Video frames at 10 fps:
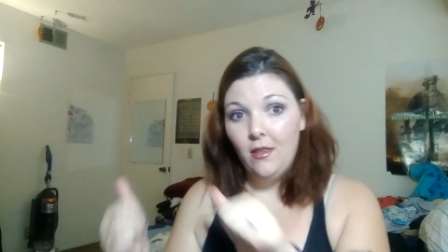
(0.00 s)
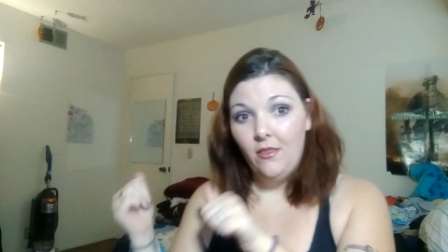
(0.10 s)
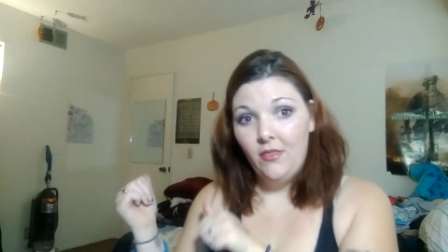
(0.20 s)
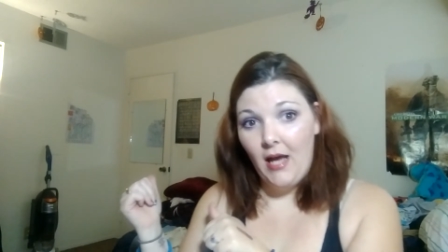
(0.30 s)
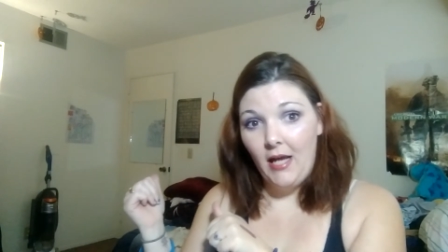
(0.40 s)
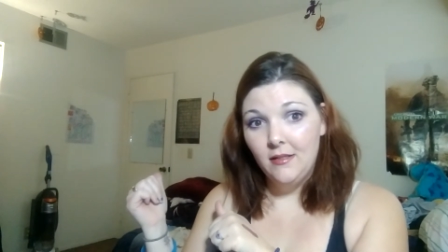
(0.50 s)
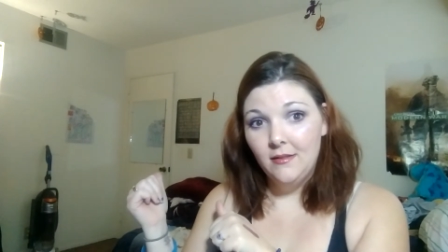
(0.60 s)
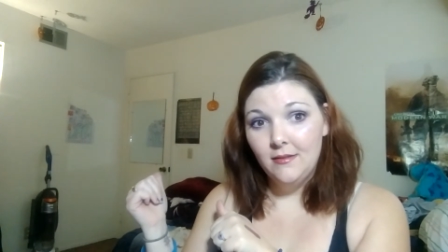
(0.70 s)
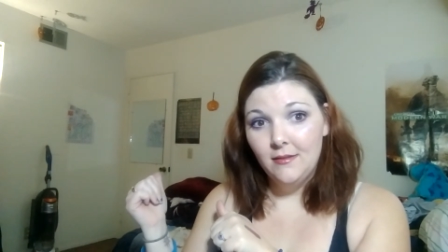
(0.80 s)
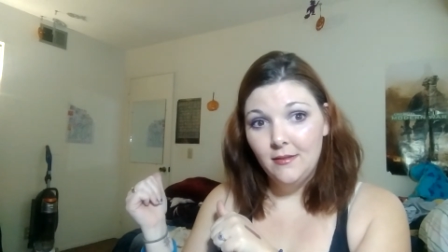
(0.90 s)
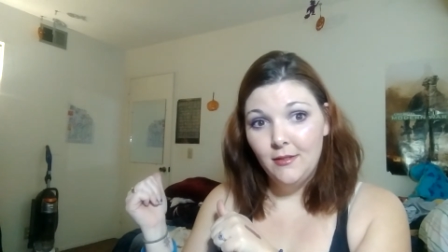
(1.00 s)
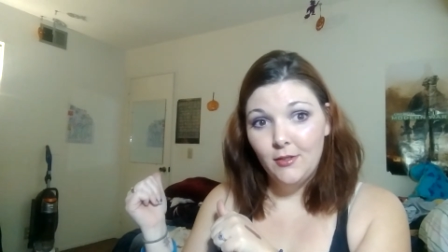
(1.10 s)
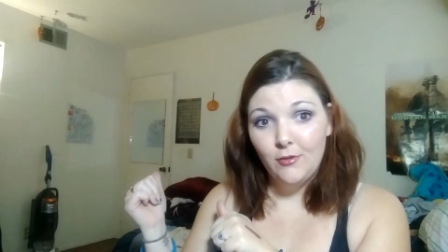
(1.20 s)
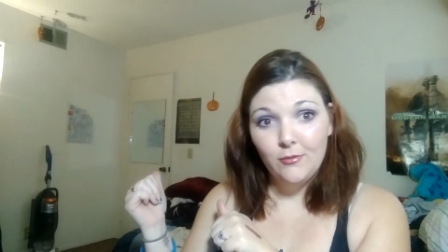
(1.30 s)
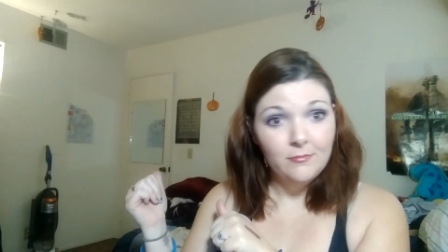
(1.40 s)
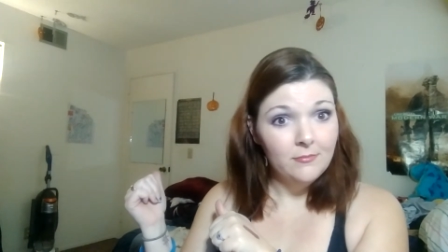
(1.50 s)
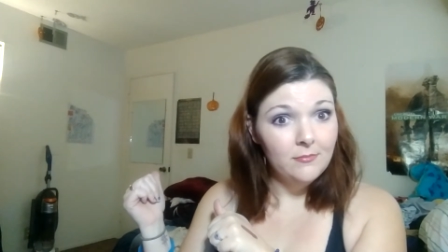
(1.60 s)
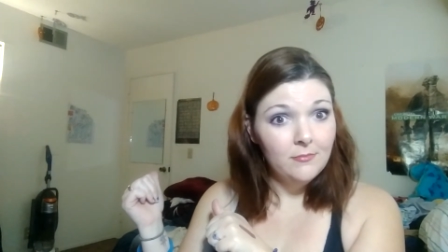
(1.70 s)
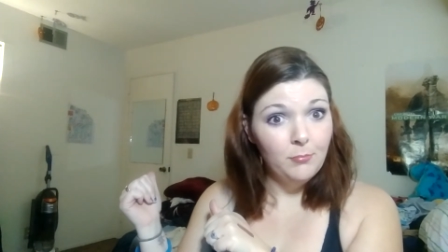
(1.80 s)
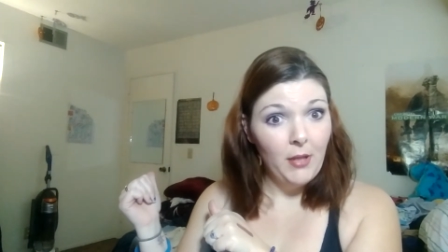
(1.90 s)
That little
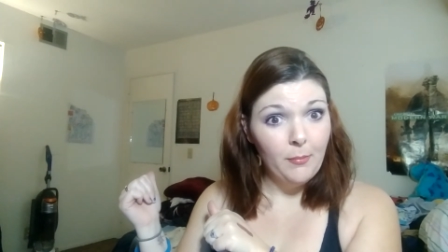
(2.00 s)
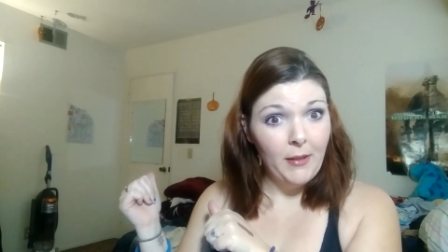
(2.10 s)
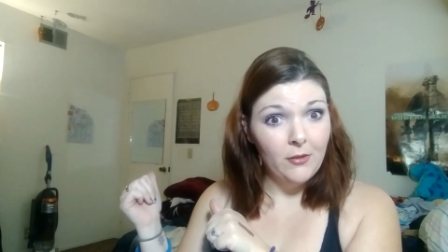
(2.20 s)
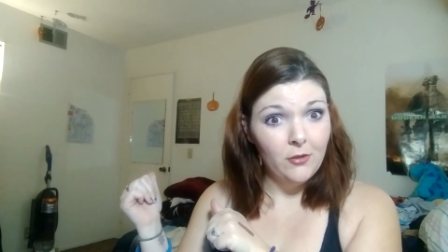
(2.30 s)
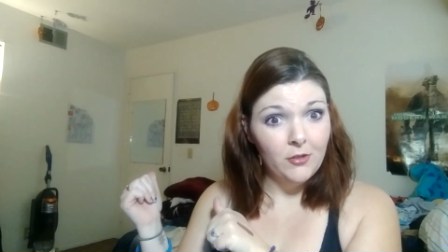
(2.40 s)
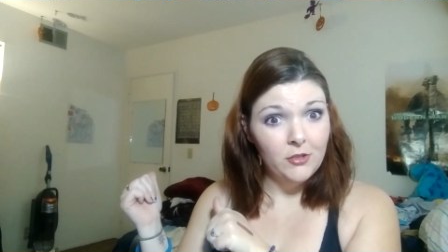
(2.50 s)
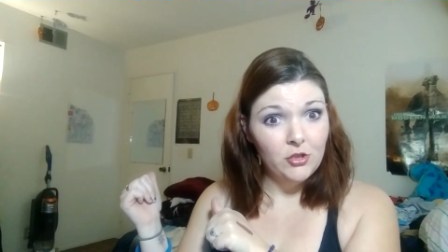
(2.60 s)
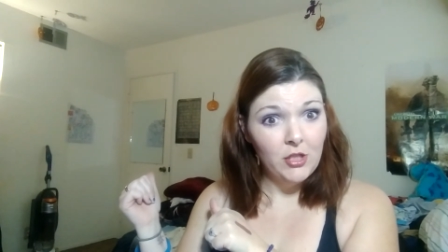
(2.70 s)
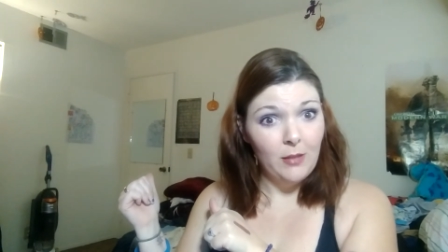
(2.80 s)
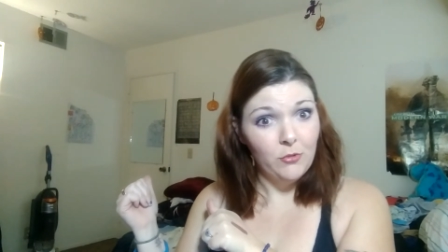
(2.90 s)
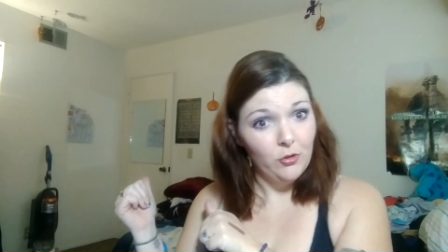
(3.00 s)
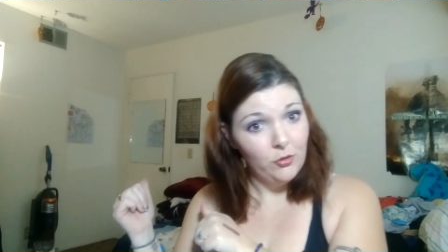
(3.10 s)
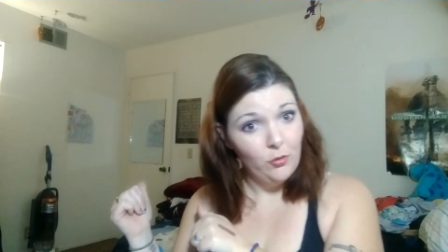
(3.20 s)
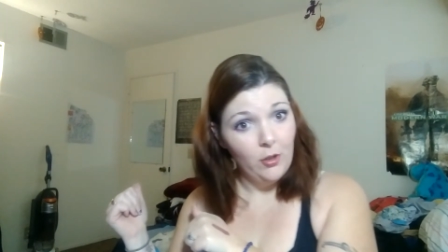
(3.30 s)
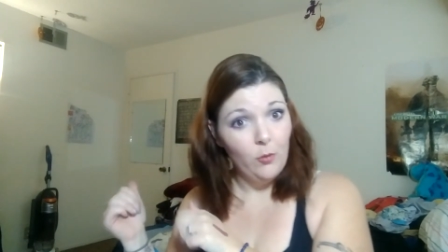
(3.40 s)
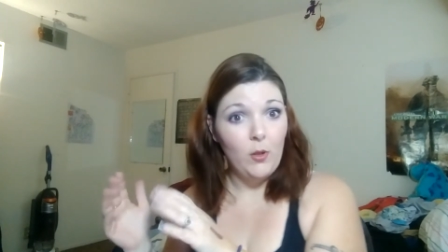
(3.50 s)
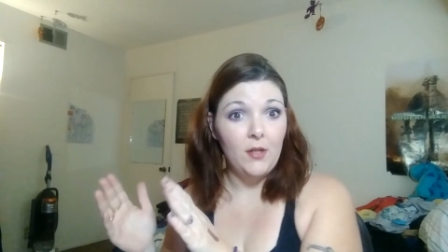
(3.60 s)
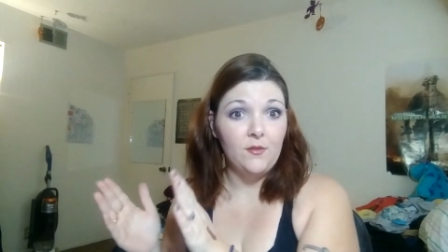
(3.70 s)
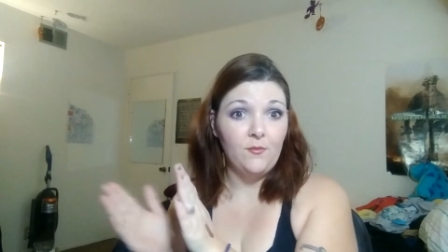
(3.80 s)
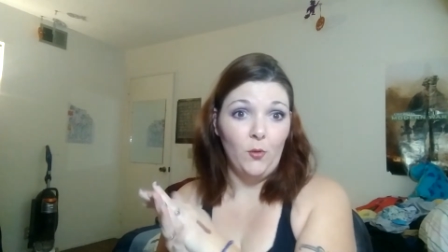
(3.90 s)
Black Panther that just came through the door
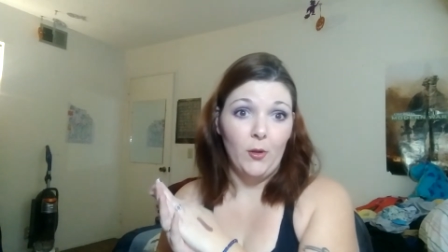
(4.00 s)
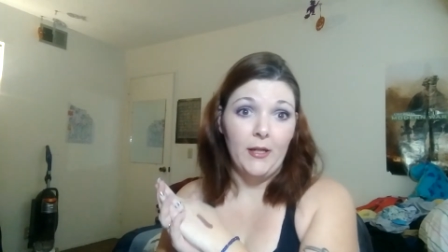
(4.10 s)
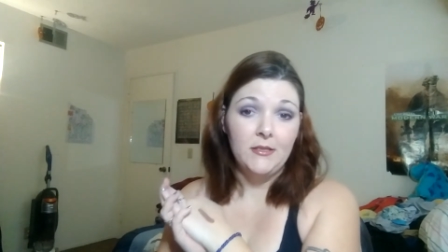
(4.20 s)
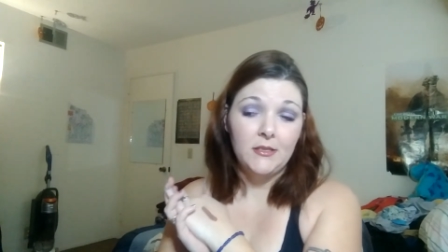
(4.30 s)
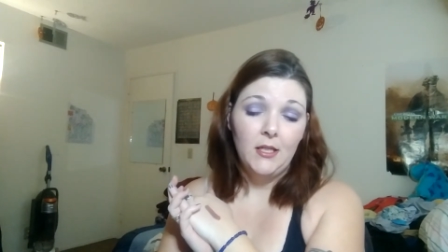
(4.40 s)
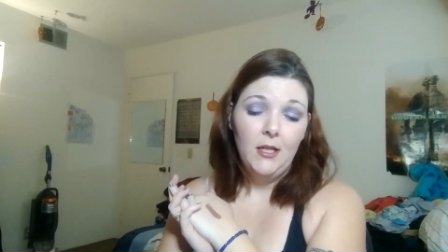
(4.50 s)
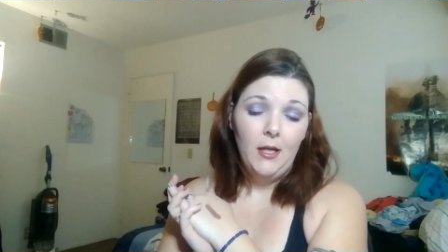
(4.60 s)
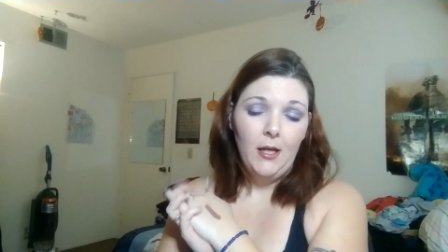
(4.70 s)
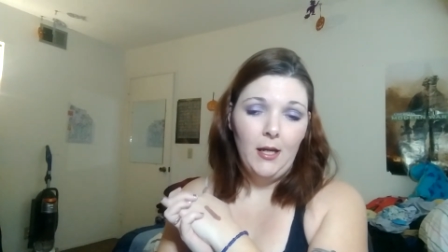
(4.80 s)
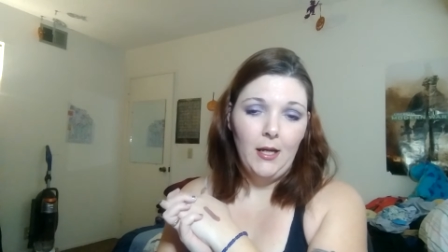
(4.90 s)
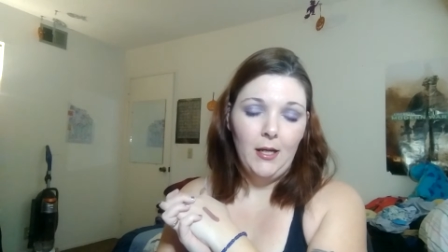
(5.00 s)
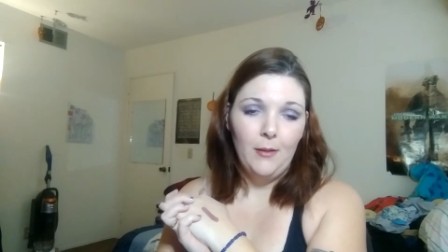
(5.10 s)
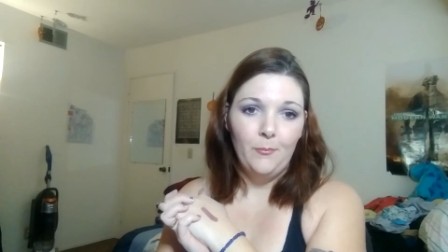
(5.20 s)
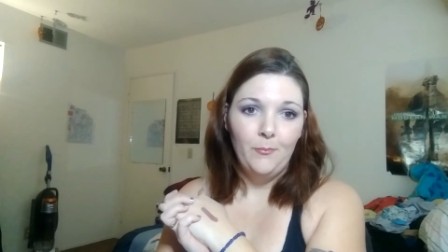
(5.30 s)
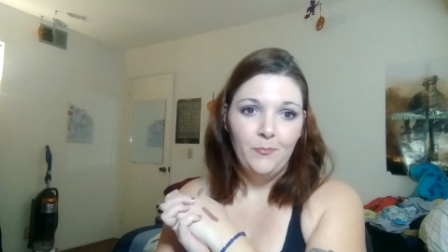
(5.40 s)
was Forest. Um,